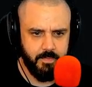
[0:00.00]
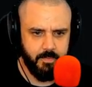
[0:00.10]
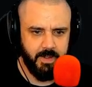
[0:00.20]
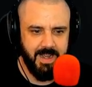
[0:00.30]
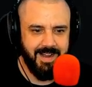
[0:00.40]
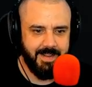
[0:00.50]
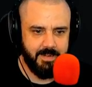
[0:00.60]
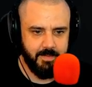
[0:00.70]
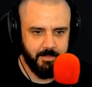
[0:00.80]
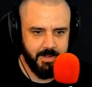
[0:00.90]
we got it.
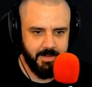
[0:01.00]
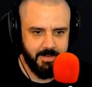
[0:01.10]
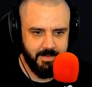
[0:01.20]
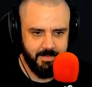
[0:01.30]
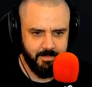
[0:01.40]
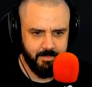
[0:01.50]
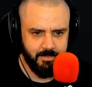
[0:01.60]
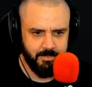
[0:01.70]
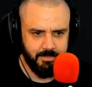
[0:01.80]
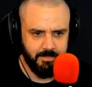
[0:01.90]
Okay.
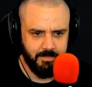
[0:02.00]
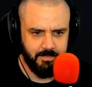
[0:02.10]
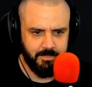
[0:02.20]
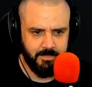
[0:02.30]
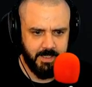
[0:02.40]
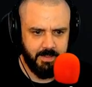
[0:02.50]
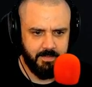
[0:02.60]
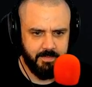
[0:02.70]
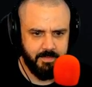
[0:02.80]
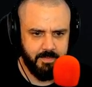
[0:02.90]
Yeah, I'm All at right. the lowest